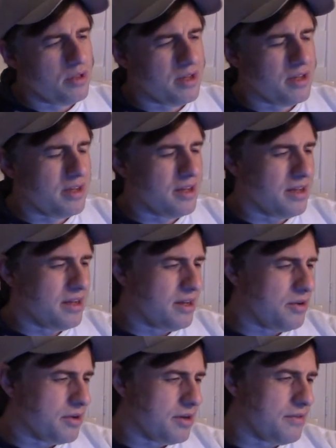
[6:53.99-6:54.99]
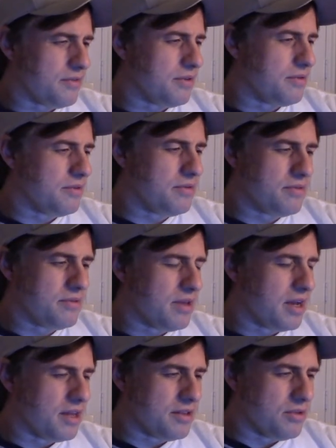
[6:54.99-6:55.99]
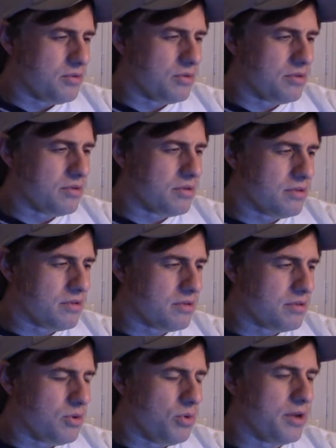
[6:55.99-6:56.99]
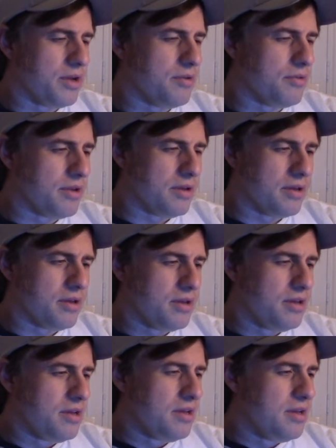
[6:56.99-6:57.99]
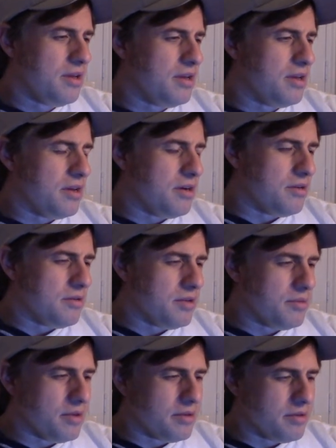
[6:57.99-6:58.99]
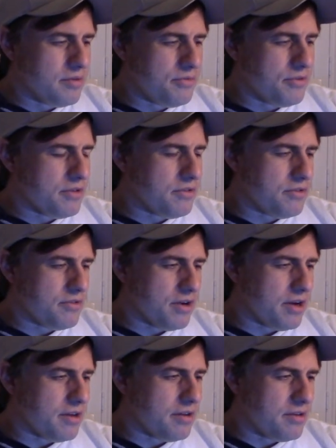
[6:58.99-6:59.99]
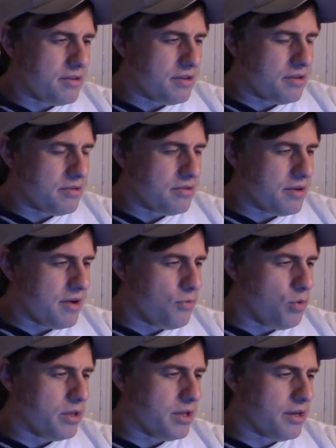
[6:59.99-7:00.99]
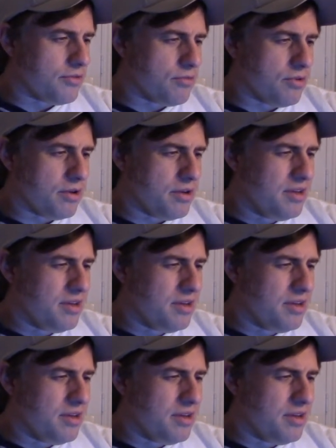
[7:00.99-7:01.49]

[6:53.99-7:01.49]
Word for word: I, I, don't care if they they got the new uh, coordinator in there, you know, and, and Fitz is trying to you know have one last run.